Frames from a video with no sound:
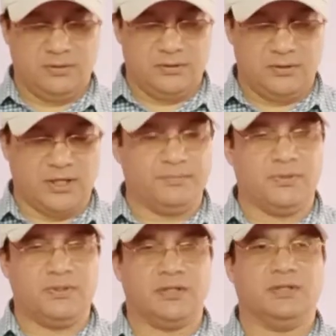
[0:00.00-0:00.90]

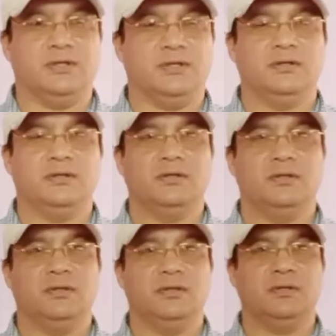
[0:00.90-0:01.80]
number in the
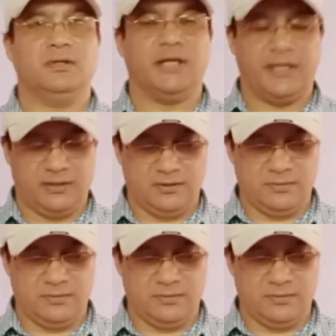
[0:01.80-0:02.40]
lane.